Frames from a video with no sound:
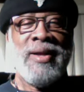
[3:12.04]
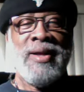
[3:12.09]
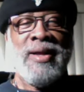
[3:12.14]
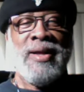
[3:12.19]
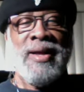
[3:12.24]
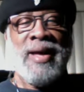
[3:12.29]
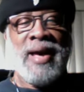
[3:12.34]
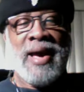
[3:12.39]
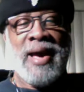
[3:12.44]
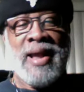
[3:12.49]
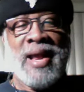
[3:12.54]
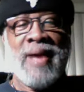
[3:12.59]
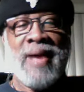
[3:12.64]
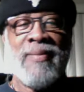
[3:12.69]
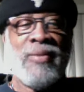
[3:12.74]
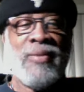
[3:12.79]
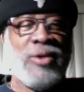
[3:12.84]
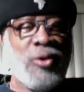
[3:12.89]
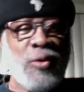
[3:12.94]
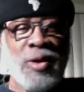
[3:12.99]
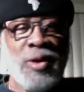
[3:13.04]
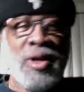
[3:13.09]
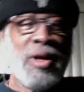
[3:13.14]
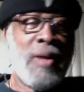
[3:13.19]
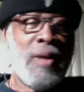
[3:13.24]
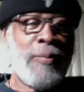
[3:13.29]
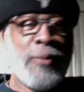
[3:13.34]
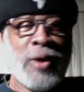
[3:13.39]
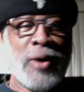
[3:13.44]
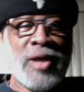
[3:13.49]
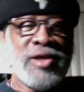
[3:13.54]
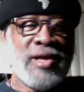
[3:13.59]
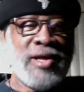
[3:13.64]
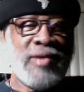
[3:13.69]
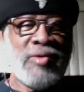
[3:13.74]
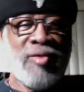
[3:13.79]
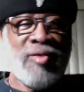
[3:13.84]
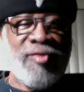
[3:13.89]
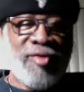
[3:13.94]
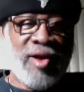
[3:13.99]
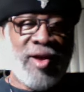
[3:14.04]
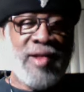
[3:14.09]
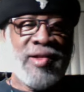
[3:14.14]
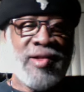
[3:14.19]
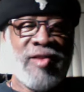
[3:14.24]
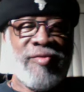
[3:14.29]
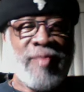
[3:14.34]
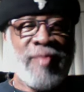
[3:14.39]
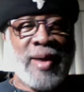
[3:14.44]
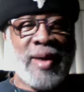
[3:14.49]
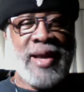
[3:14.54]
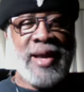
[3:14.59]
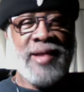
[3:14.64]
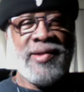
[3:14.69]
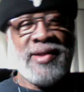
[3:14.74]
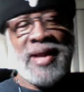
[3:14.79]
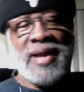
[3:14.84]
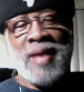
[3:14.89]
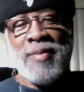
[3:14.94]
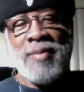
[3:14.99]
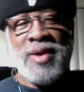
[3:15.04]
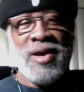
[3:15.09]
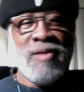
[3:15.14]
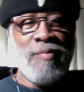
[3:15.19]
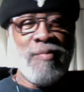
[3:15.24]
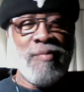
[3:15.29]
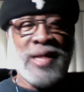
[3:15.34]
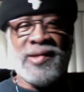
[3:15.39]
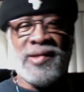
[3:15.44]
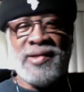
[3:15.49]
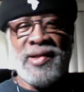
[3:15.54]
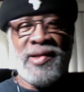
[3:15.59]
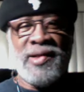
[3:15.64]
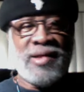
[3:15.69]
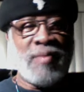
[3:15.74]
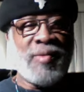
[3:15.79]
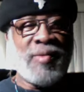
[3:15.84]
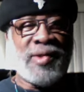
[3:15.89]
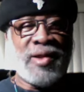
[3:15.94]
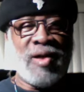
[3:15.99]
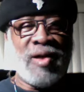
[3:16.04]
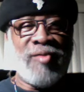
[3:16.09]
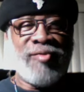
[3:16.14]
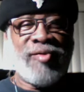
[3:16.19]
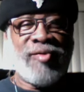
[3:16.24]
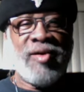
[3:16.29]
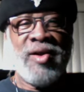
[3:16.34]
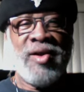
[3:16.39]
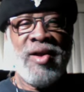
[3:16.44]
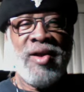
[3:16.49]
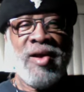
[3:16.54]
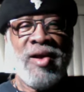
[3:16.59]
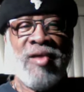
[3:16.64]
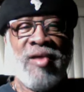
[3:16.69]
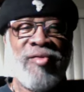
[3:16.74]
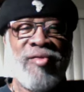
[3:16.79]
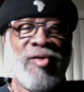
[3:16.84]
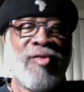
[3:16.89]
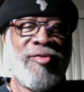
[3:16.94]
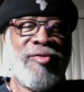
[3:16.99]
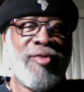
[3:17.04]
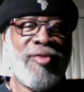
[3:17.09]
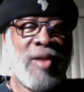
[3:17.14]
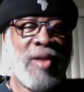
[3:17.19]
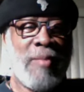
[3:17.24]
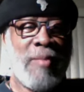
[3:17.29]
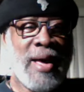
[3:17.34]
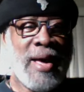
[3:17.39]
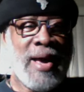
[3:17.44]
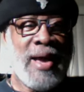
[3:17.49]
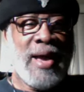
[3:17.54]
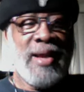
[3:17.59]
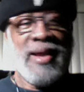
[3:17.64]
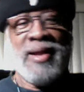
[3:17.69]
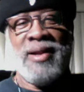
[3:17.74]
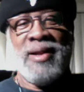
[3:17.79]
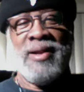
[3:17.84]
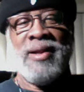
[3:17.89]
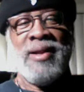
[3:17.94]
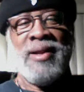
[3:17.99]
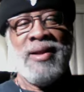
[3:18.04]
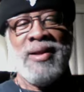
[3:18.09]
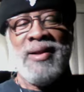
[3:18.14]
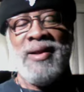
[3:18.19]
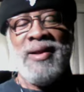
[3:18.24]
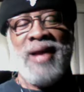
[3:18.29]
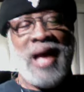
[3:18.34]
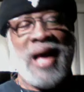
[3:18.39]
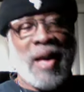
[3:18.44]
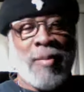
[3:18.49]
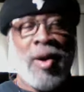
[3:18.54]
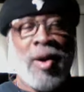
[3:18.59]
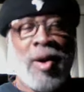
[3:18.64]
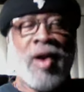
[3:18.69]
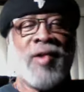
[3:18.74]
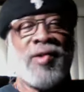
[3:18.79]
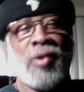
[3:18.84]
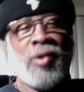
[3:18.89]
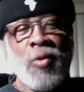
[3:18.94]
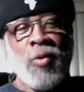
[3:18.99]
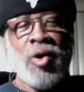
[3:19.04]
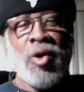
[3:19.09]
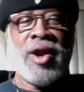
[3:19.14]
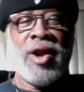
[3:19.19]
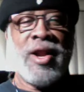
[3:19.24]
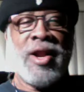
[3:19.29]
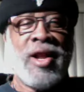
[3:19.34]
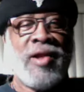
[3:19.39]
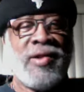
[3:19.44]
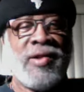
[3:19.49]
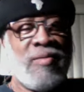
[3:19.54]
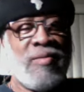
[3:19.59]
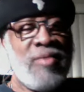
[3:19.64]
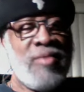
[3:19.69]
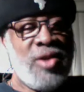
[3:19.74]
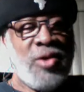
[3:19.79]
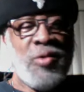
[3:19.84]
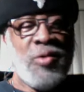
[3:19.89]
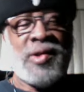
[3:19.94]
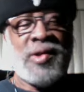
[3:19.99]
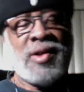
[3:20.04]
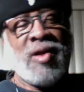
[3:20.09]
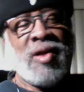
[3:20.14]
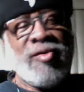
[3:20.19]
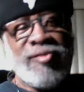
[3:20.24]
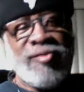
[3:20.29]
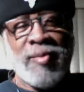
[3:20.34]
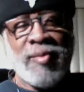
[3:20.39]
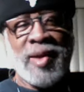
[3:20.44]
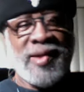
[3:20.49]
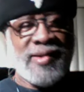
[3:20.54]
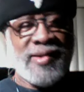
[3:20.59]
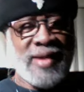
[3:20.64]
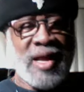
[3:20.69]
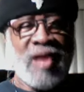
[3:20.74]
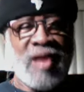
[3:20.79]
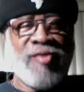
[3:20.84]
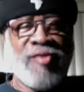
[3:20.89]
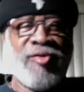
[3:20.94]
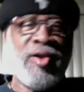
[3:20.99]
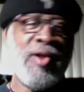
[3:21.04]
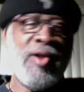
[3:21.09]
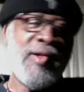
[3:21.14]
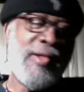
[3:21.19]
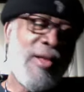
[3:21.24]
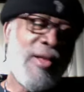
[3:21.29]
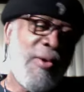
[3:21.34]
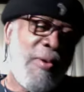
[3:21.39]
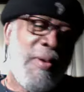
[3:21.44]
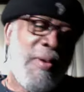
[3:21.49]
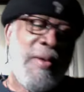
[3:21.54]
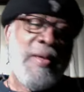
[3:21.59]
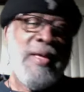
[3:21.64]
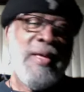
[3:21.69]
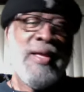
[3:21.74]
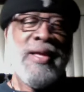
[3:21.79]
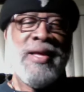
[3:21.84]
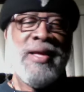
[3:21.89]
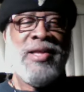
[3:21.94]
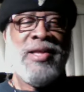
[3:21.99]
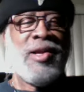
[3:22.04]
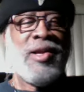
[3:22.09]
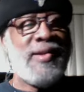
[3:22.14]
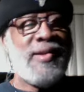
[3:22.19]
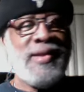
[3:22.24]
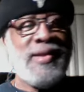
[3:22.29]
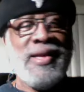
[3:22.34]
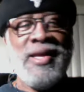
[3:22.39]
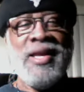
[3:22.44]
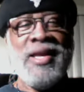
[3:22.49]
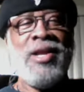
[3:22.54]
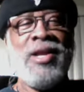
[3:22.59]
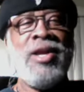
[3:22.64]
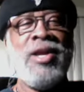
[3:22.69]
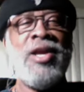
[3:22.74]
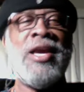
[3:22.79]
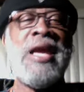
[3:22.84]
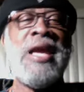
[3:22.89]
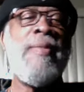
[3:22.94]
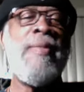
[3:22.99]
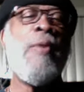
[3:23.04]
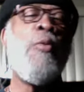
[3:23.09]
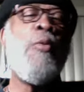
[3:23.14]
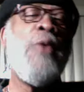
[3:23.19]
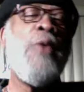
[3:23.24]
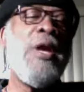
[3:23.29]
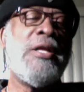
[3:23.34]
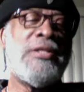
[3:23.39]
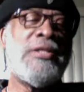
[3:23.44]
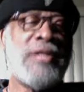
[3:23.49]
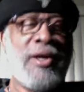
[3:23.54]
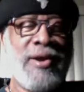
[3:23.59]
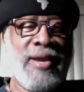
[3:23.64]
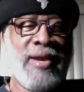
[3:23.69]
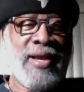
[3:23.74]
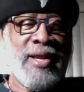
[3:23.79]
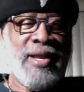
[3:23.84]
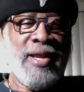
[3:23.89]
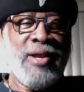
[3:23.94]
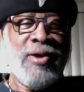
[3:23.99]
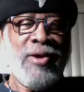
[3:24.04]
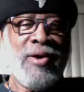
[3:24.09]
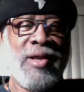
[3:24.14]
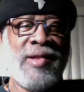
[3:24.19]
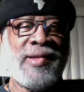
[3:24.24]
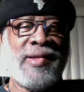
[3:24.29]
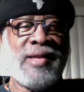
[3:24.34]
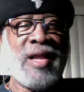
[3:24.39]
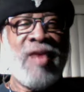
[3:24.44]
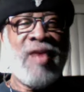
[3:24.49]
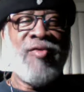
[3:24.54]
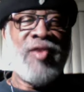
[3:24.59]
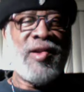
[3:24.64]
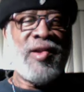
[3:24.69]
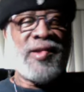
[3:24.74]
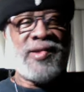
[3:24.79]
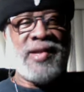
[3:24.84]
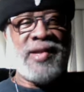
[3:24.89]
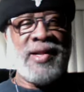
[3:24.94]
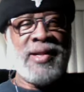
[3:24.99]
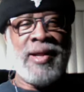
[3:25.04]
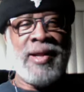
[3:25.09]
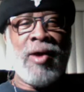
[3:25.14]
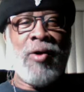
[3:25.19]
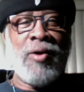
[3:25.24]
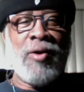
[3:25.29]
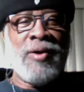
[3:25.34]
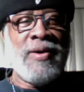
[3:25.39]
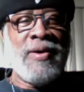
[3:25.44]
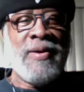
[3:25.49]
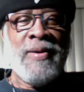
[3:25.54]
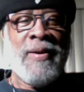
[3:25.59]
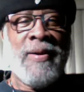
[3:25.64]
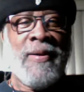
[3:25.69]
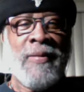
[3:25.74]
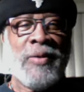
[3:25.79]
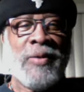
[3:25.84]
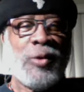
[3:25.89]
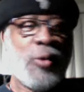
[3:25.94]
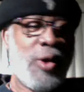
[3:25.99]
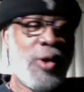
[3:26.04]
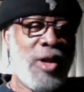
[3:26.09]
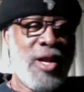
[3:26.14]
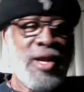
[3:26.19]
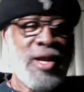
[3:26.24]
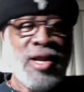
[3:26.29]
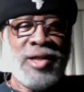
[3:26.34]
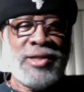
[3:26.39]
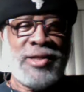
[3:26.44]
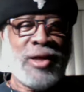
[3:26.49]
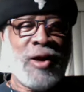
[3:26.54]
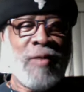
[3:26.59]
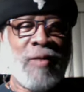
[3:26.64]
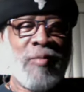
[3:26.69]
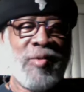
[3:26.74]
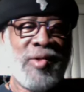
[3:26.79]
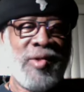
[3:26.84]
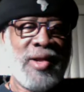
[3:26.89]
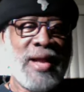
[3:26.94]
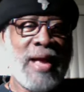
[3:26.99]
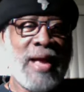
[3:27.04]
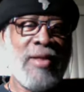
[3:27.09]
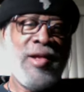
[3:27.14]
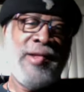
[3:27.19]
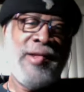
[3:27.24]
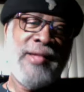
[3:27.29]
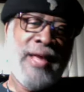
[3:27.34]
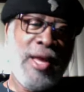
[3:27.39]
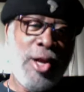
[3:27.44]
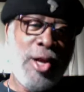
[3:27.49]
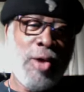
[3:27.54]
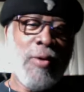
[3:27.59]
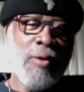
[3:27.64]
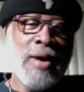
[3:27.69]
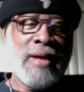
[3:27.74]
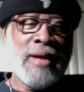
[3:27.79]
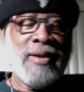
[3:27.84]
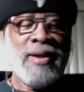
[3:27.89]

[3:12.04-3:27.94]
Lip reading: and I'm doing little projects with friends of mine, and I'm here mixing some stuff for a friend of mine, and I'm also working on some new stuff for myself, you know, so. Just, you know, you keep the wheel turning, you know, instead of just sitting down, twiddling your thumbs, and I just say, you know what,